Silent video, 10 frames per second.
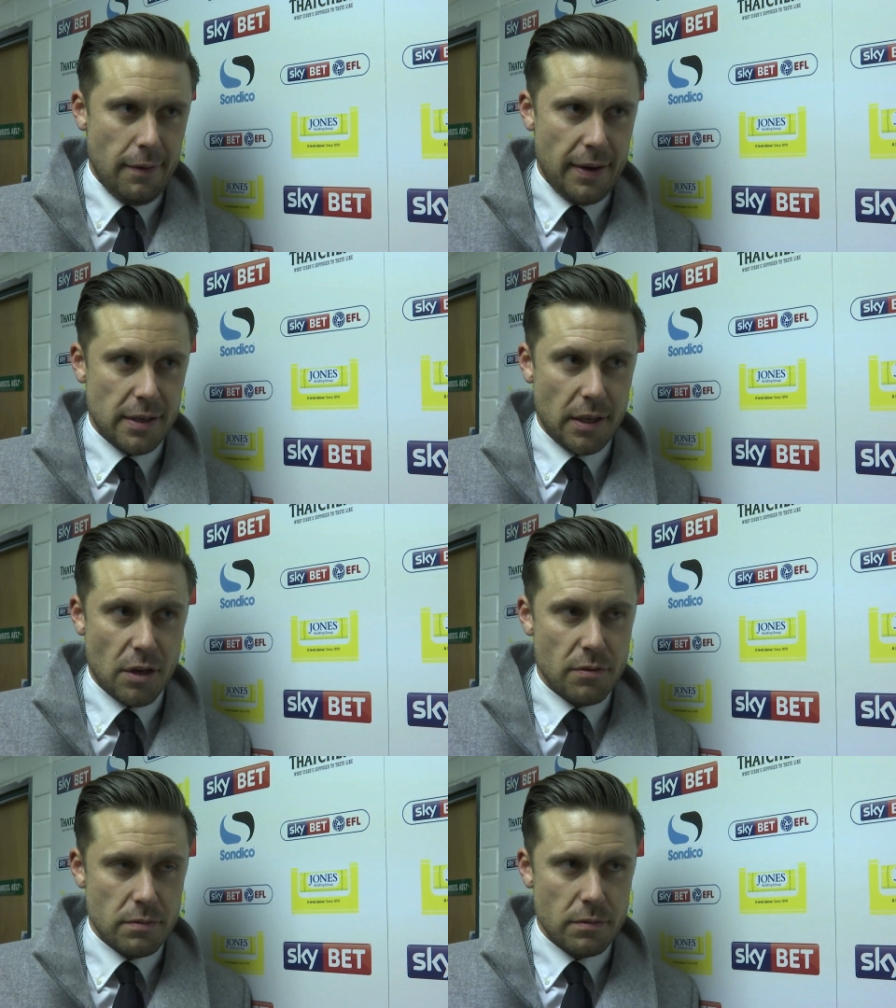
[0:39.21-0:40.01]
And I
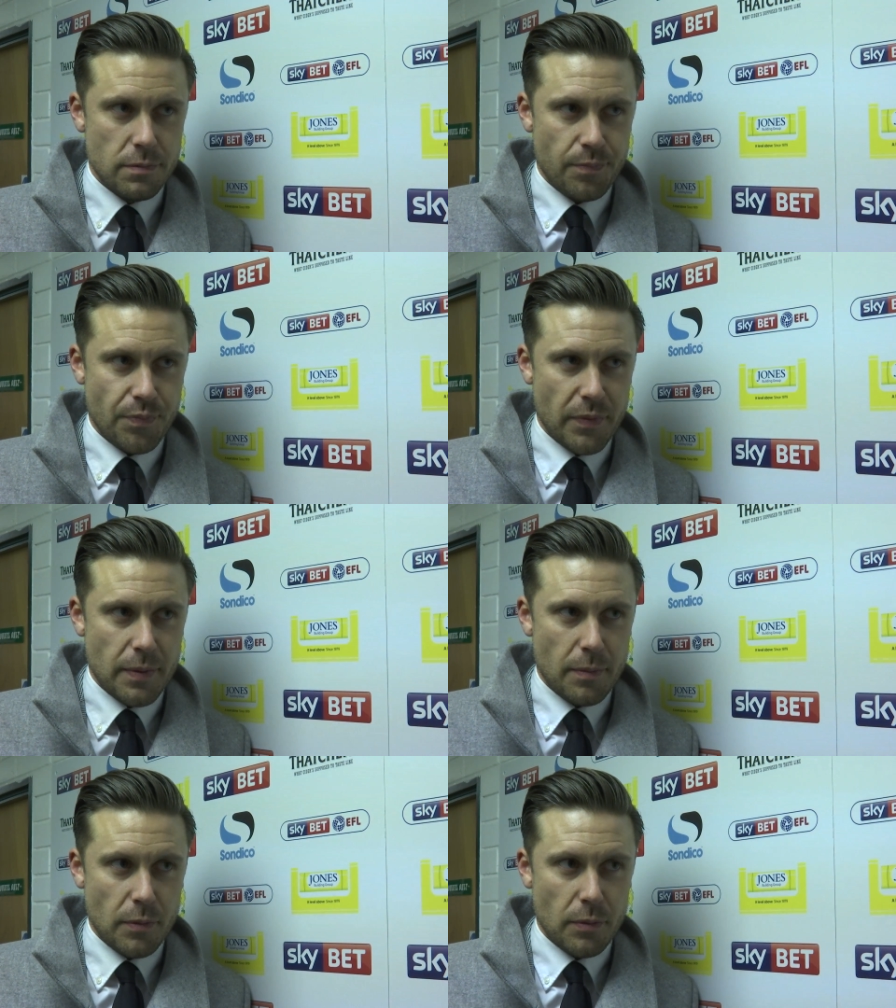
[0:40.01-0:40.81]
don't
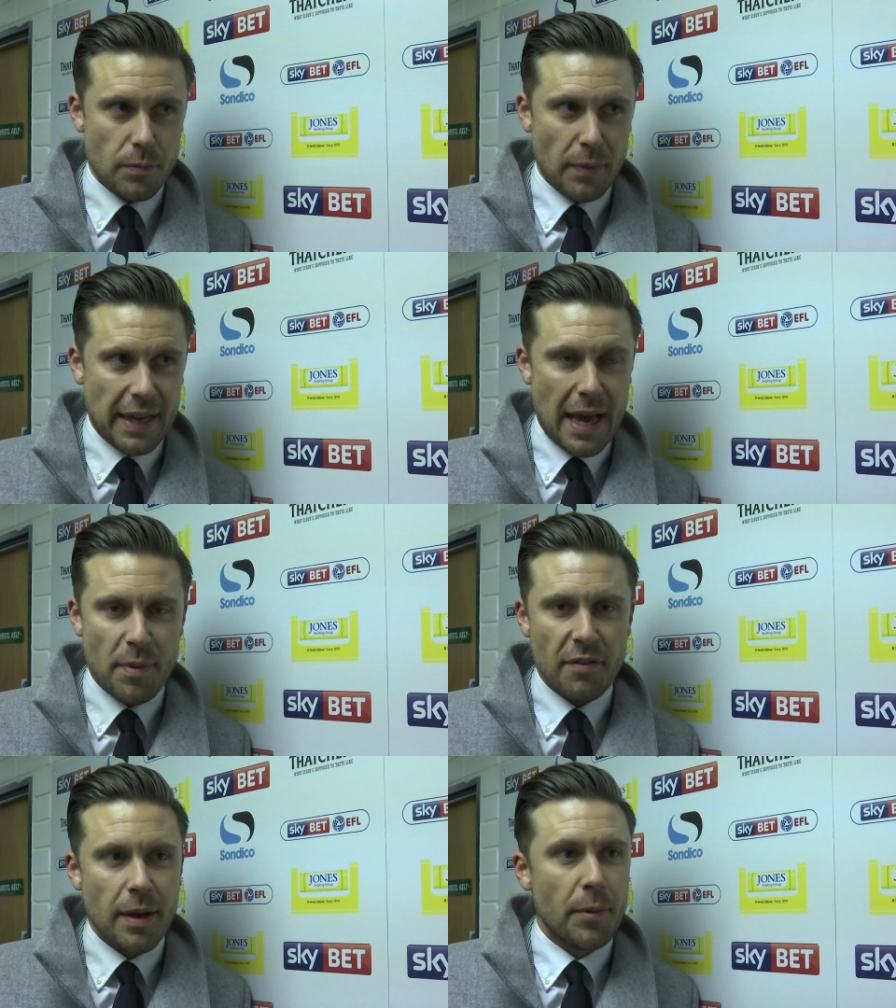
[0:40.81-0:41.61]
make a
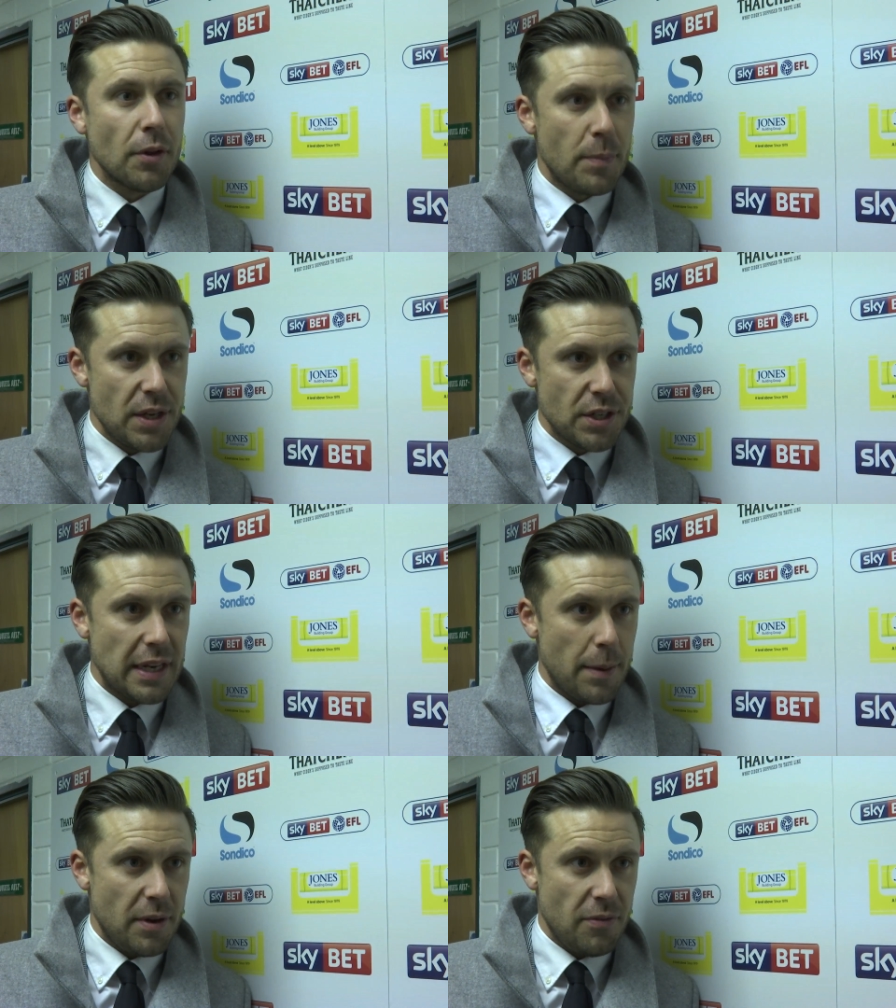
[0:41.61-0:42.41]
habit of coming on the pitch
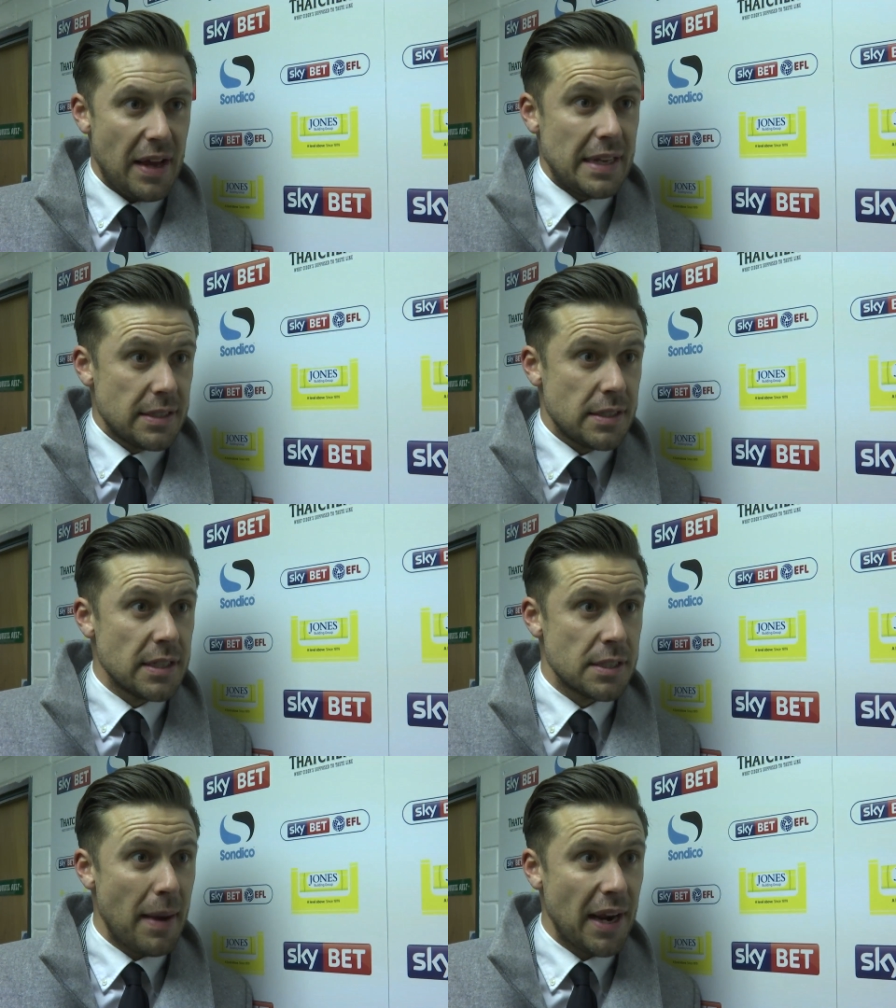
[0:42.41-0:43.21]
clapping the fans
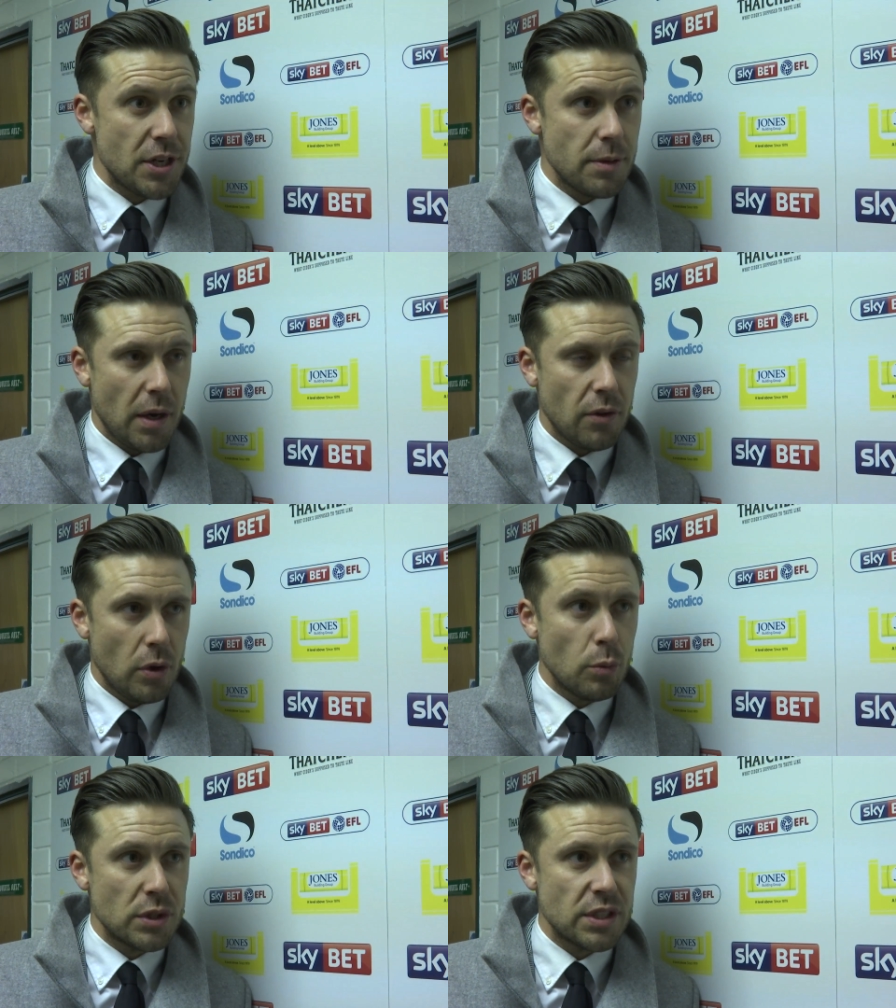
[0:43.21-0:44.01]
as a manager, but I
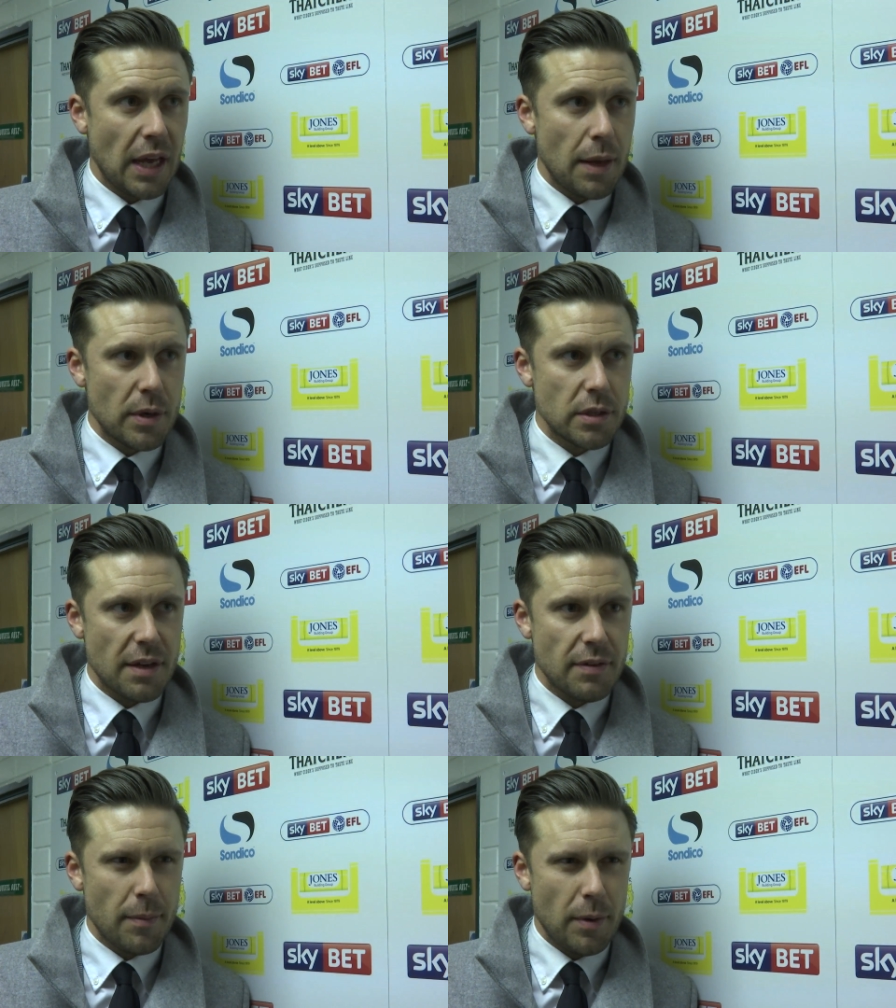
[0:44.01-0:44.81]
thought I would today because
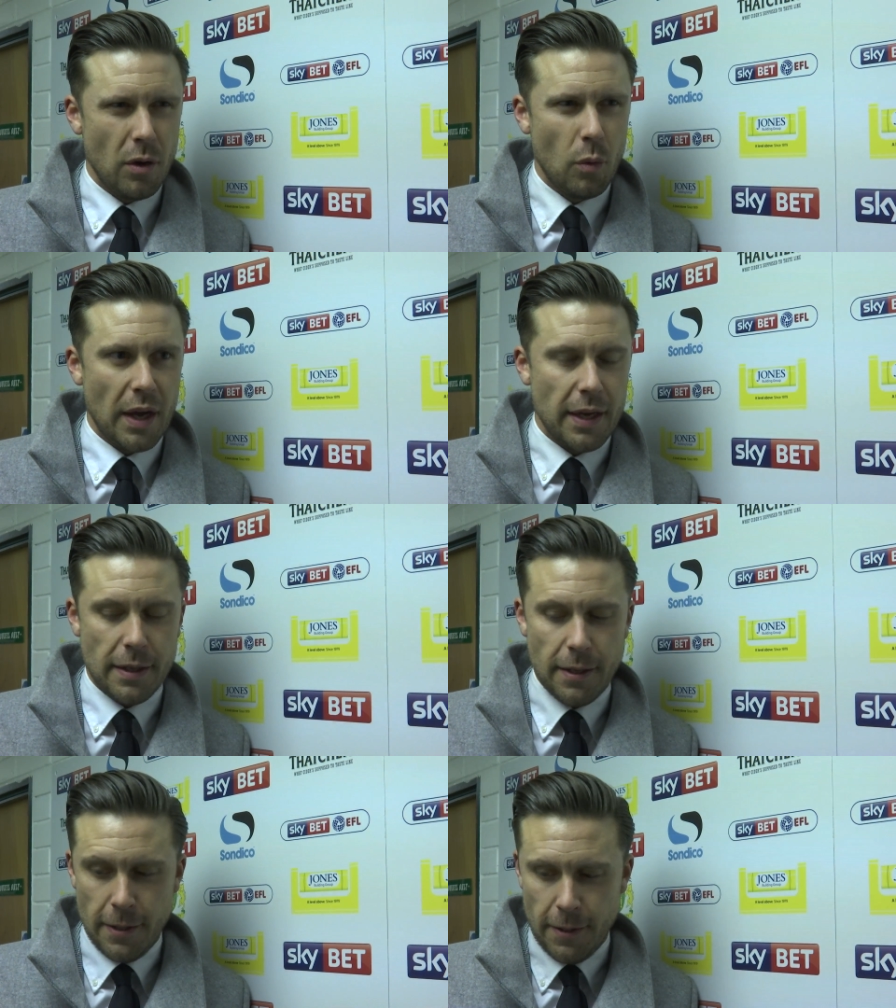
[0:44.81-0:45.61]
they've come a long way, and